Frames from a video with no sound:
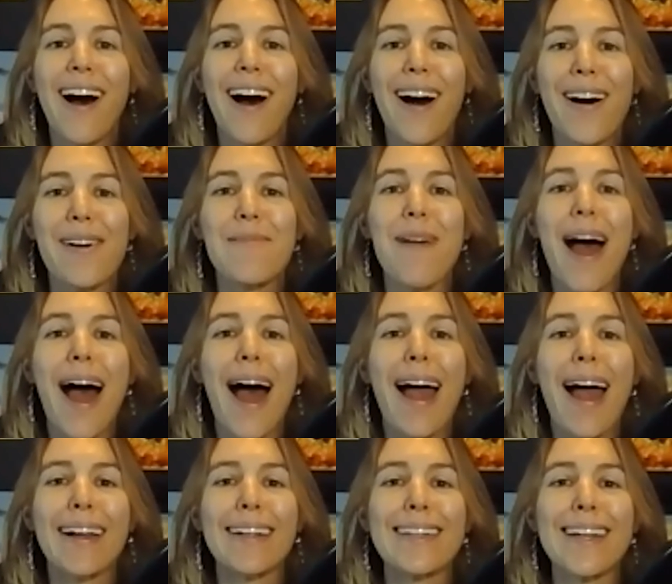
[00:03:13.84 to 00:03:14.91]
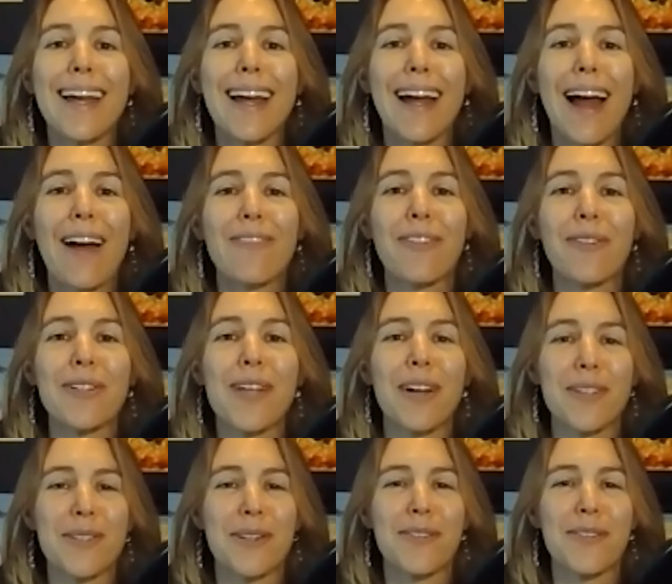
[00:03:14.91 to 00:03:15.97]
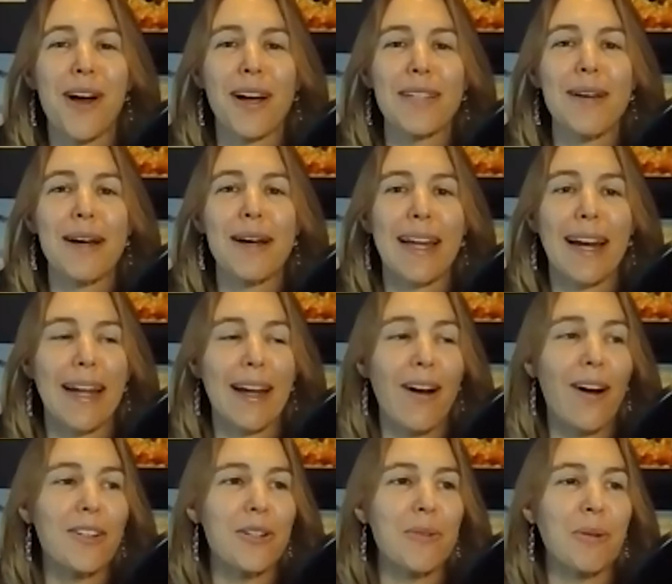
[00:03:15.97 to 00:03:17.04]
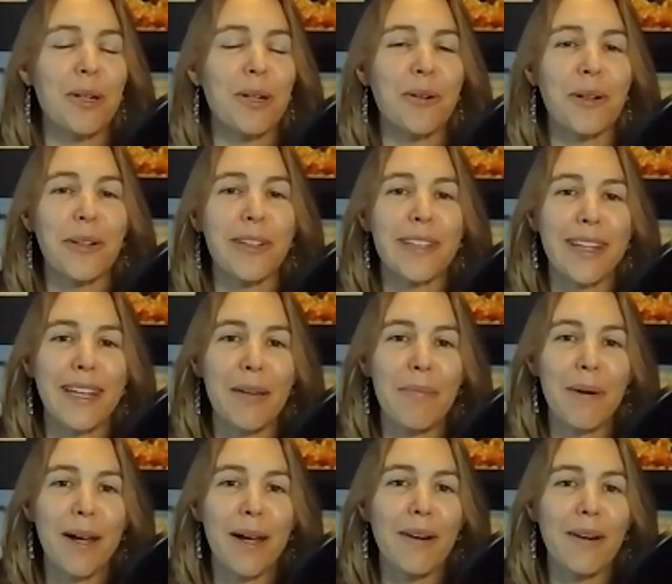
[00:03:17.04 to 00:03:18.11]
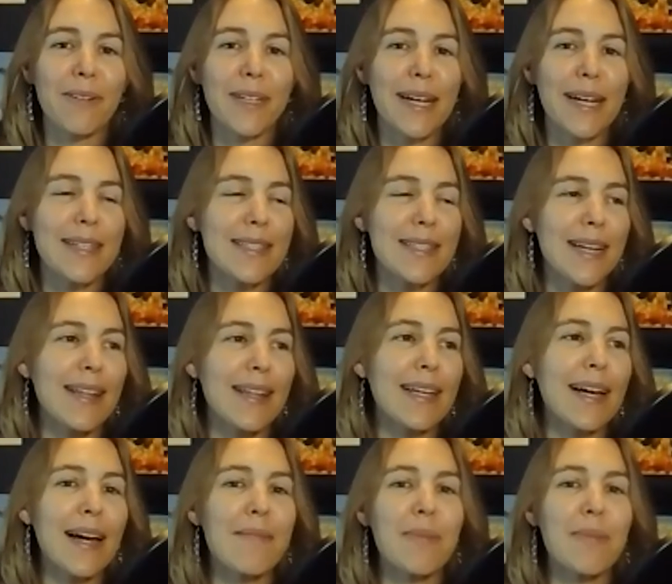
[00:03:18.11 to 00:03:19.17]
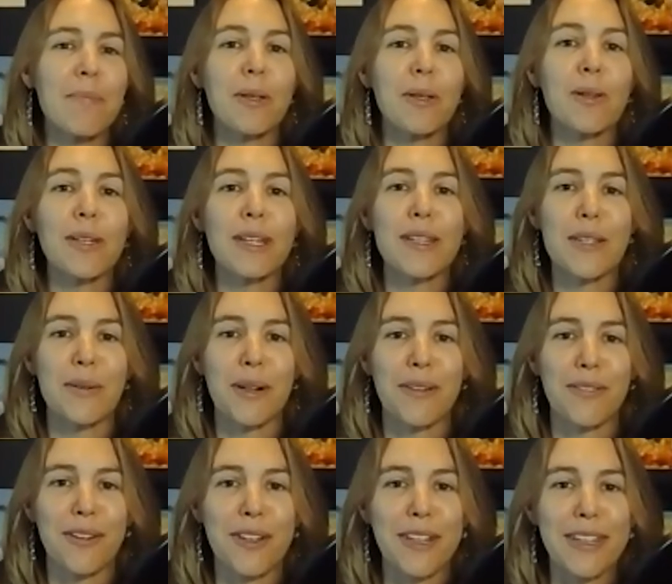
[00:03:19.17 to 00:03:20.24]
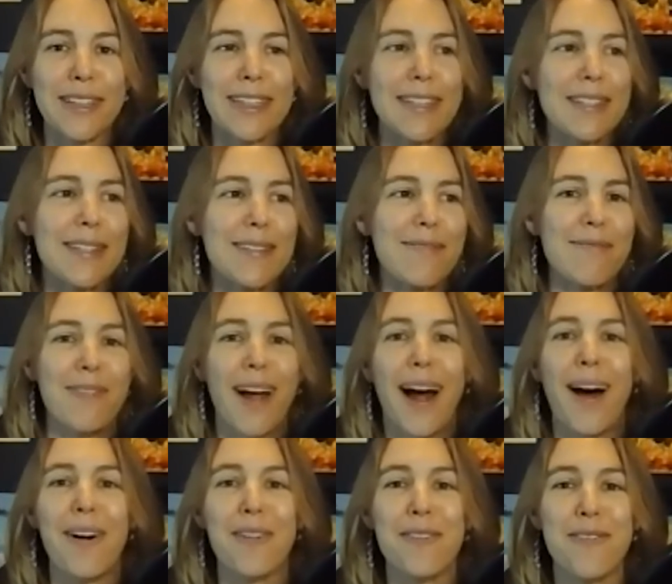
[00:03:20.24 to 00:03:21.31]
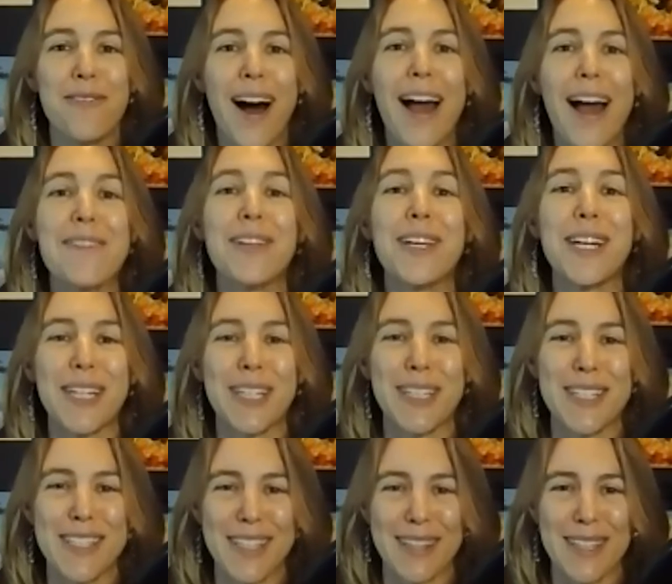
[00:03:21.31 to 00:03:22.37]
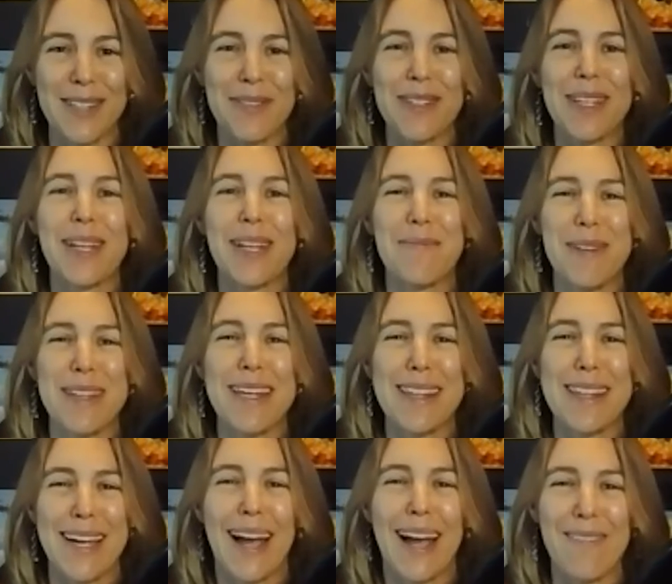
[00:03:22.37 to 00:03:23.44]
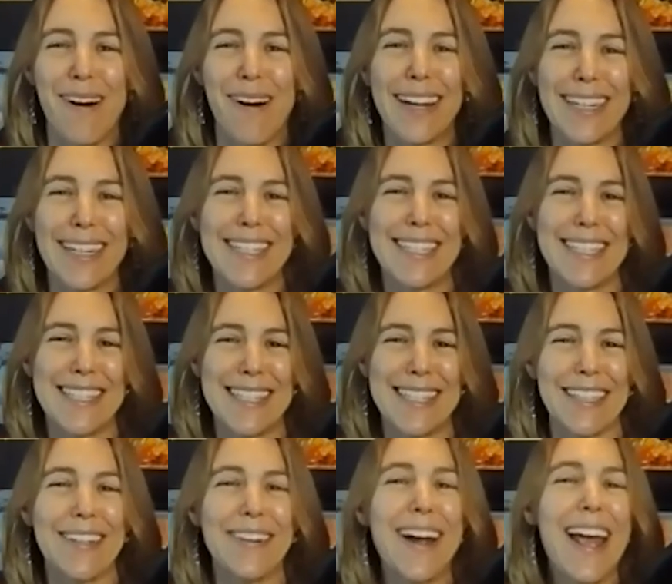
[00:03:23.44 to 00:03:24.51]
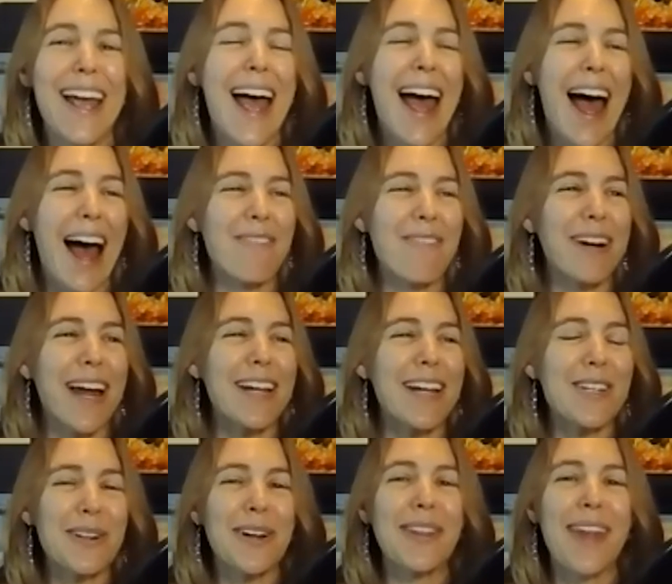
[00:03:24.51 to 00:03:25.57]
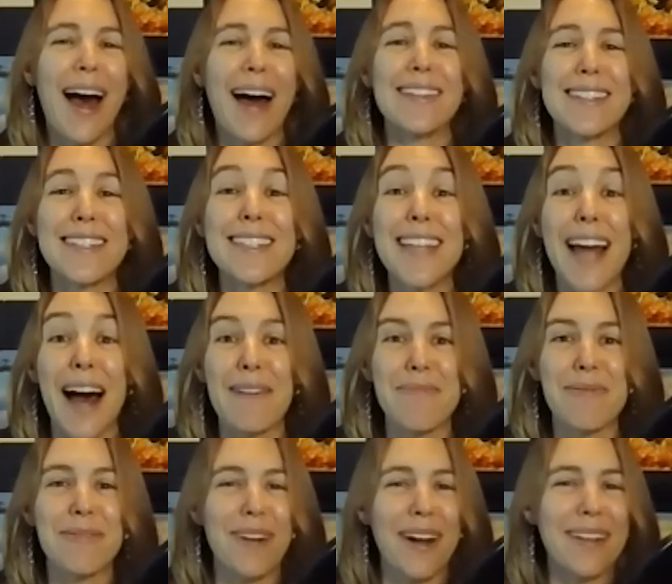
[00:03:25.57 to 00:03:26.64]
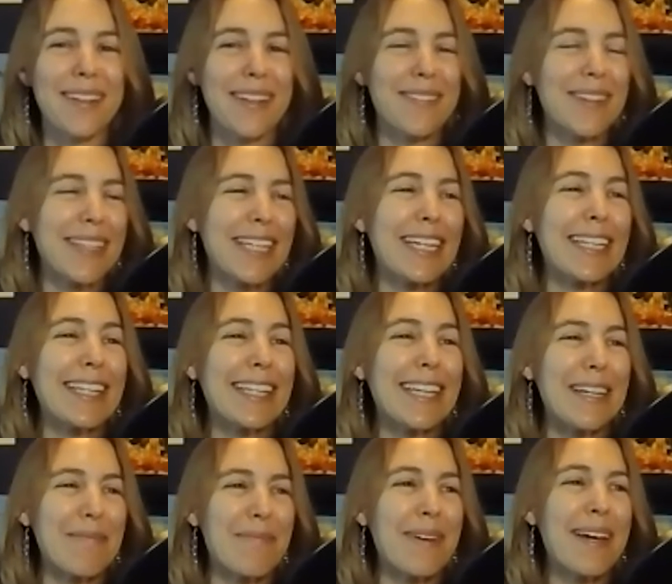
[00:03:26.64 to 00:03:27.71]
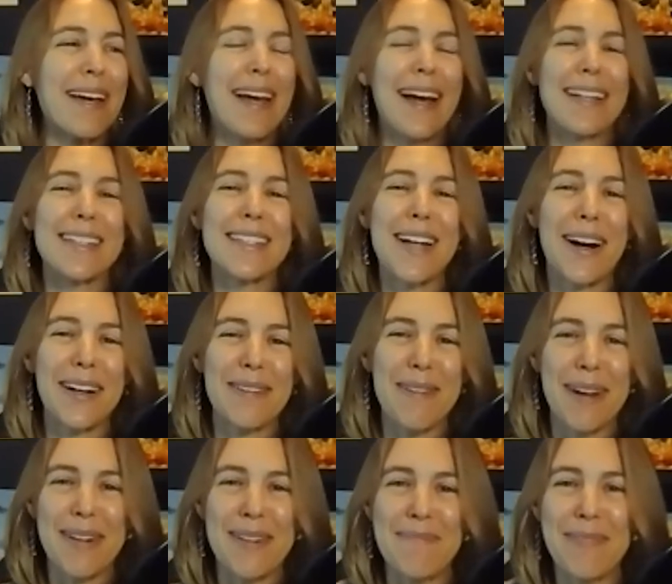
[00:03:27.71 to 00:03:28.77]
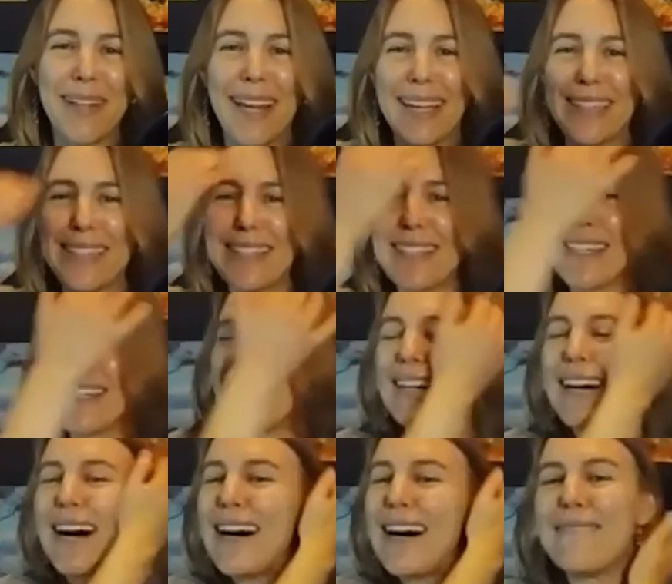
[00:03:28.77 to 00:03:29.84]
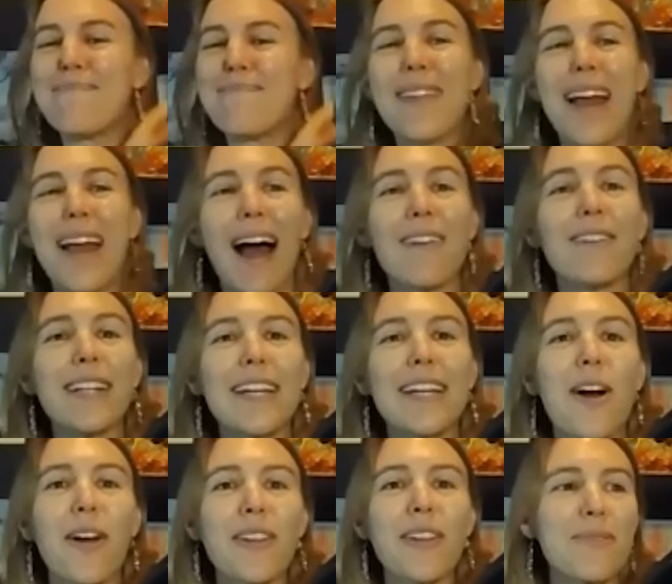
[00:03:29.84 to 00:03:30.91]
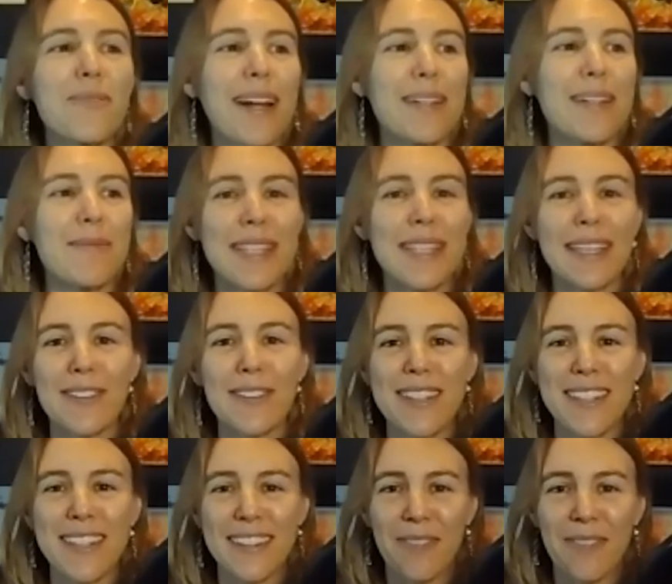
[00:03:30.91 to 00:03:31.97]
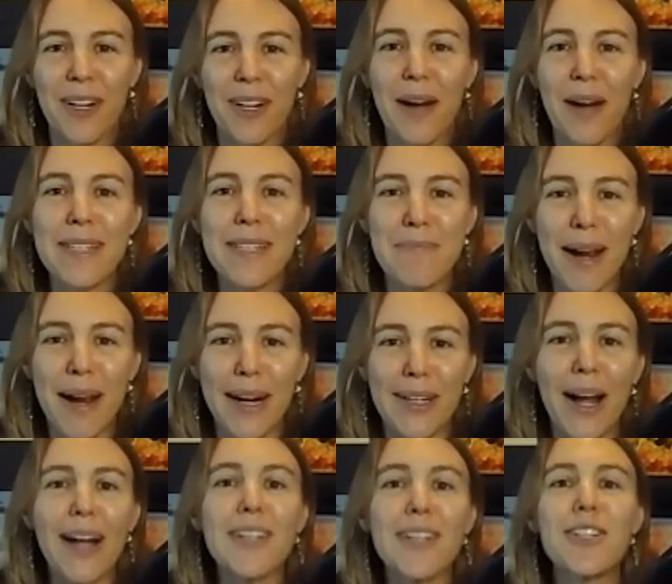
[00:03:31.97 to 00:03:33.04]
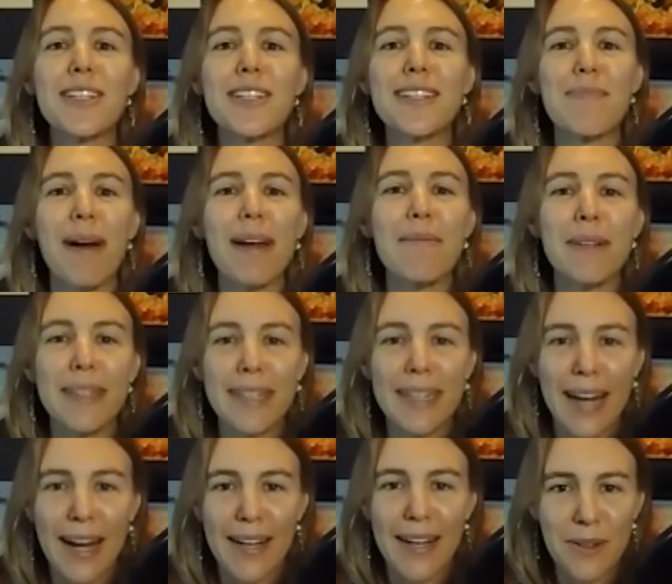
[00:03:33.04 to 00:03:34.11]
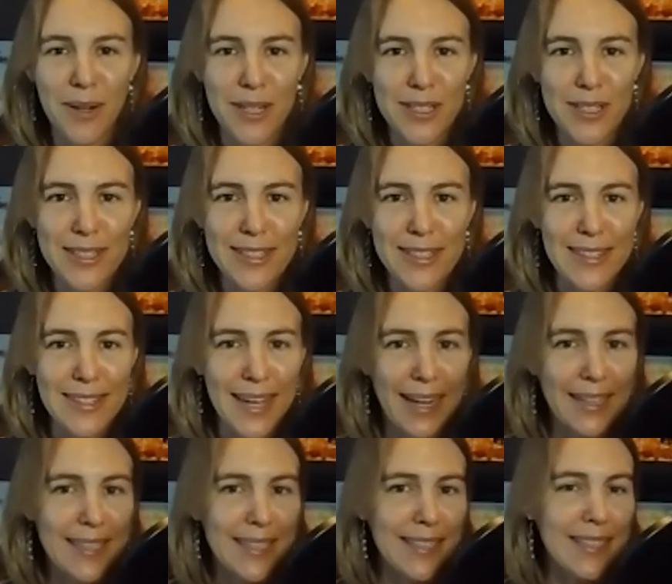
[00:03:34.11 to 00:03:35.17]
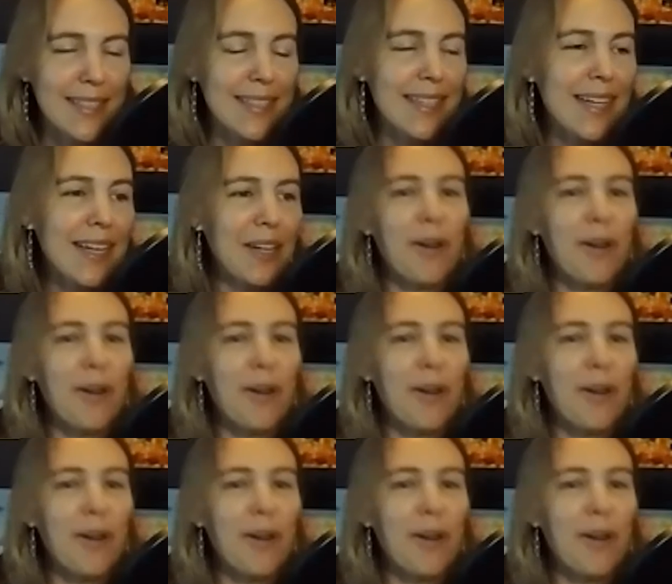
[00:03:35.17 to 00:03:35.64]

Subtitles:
And everyone sort of talks about that entrepreneurial leap. And I realized that I think I'd been building to it for at least 5 years, that this was going to be the thing I wanted to do. Mm-hmm. And when I took that step, rather than really a leap, and started my own place, I realized all these random skills were coming to bear, not just my ability to ask questions as a scientist.